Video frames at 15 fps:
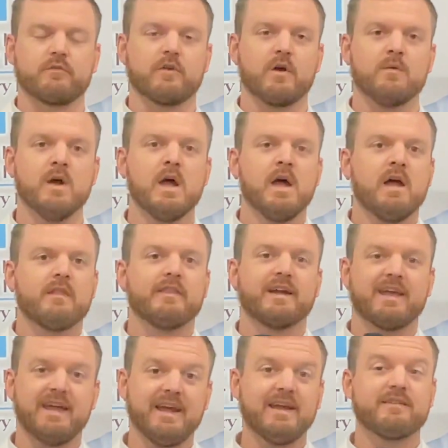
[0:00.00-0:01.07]
So the
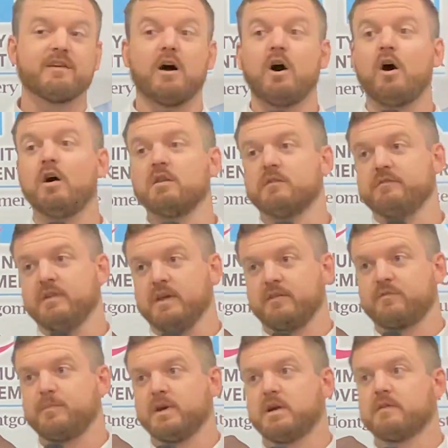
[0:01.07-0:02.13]
key to all of
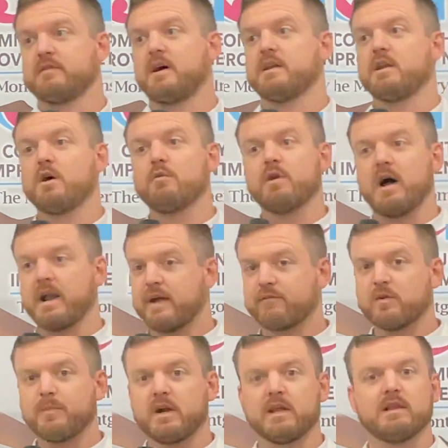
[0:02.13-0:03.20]
this, because I know not
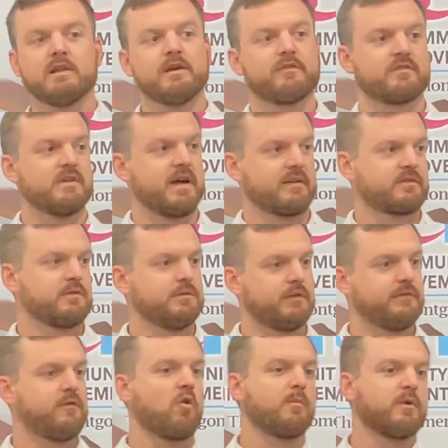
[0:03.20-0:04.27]
everybody lives next to a
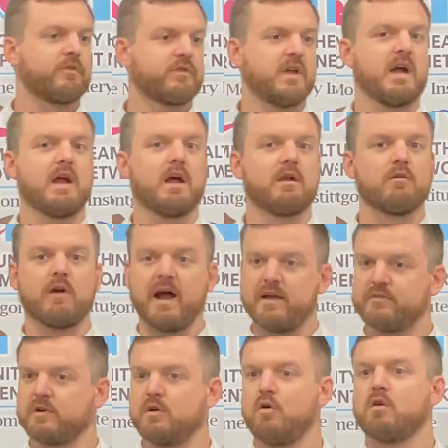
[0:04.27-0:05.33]
farmer stand or
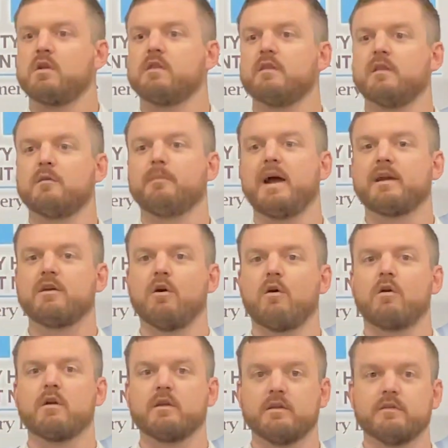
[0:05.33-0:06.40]
has a garden in their backyard,